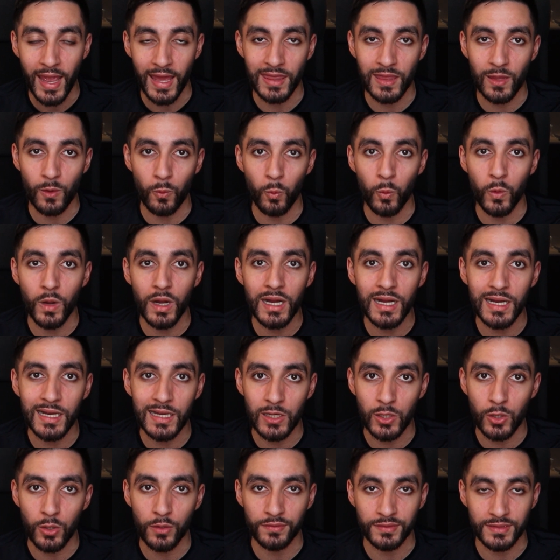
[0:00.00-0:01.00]
and they
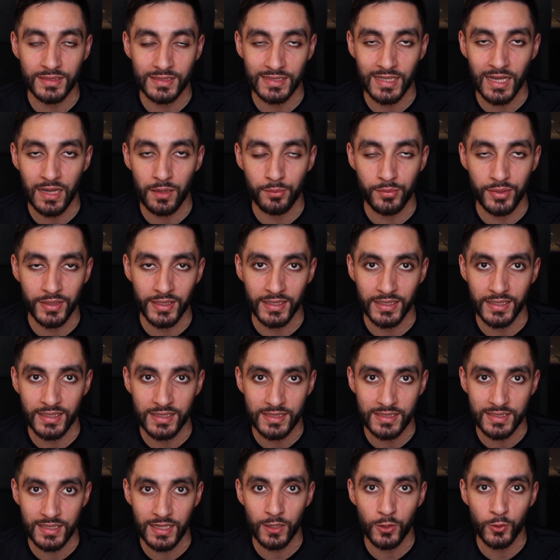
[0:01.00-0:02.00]
weren't enough to start bringing
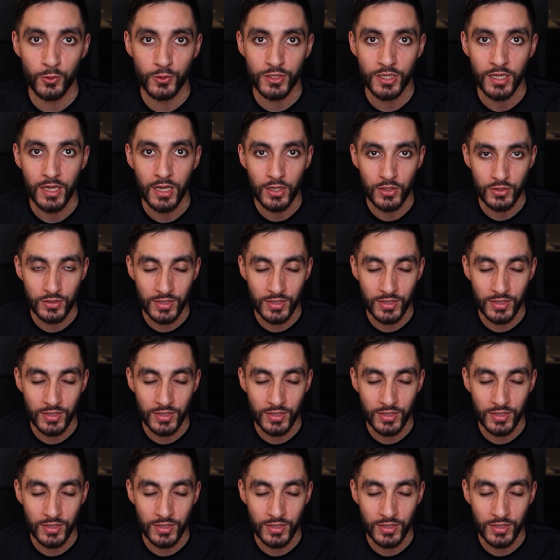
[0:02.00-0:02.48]
in sales,